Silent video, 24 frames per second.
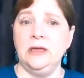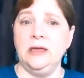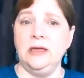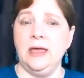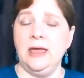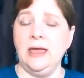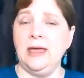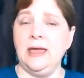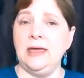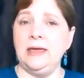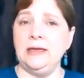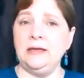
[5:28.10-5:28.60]

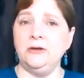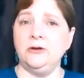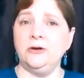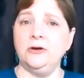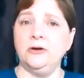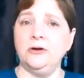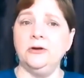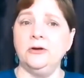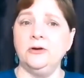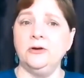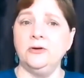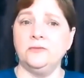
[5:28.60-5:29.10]

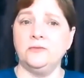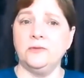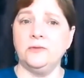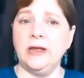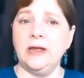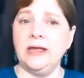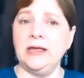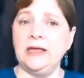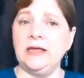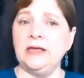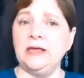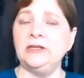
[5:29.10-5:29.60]
Anger,
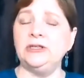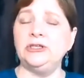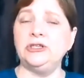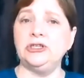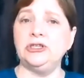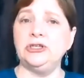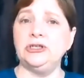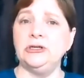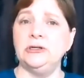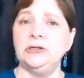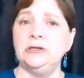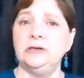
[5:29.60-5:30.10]

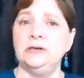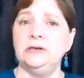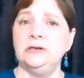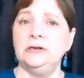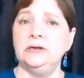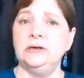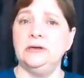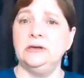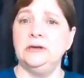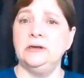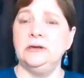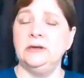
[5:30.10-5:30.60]
rage,
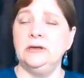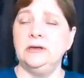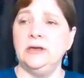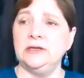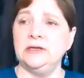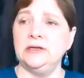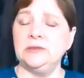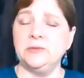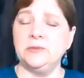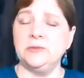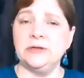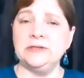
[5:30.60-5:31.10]

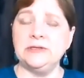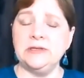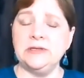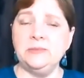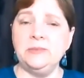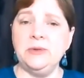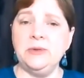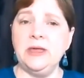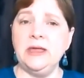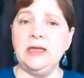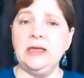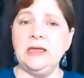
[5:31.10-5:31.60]
expressing
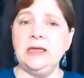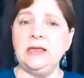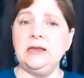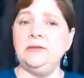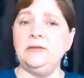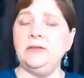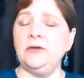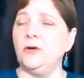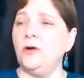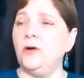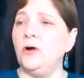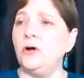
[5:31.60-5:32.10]
pain,
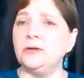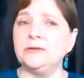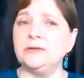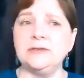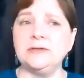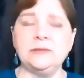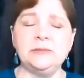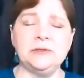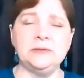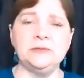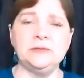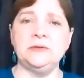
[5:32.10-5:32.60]
they're all
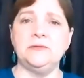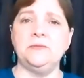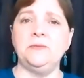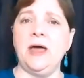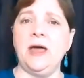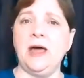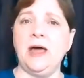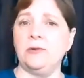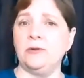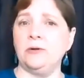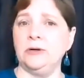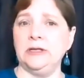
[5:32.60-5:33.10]
symptoms of
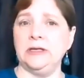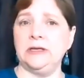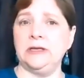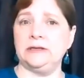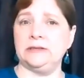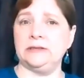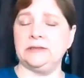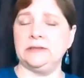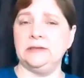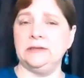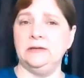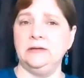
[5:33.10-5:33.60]
power
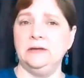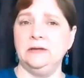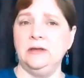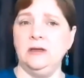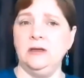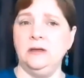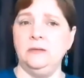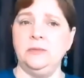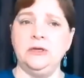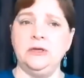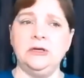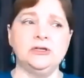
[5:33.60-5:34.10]
leaks
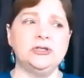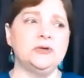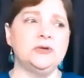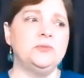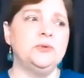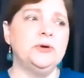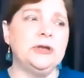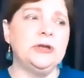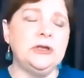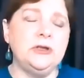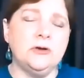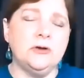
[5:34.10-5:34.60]
because you're
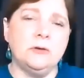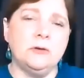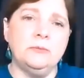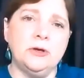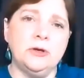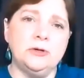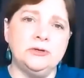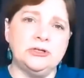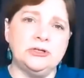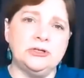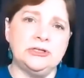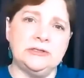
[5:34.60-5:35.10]
putting your
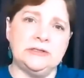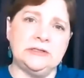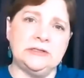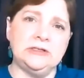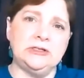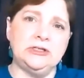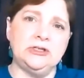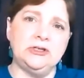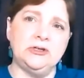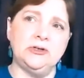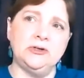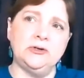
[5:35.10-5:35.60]
emotions
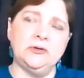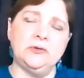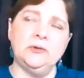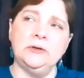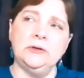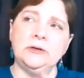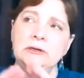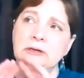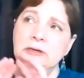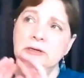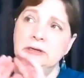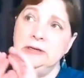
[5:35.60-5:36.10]
into
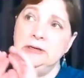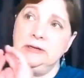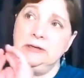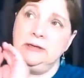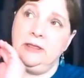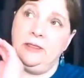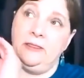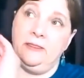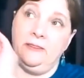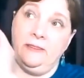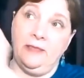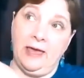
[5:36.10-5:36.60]

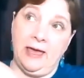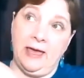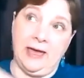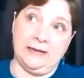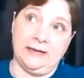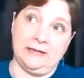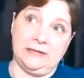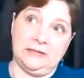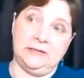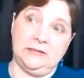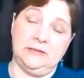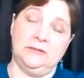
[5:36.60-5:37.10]
that
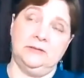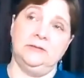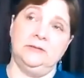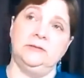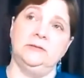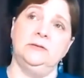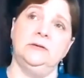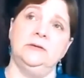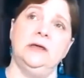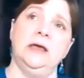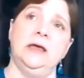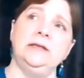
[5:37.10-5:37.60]

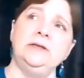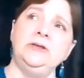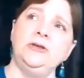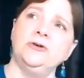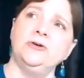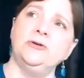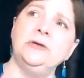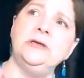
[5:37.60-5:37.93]
and you're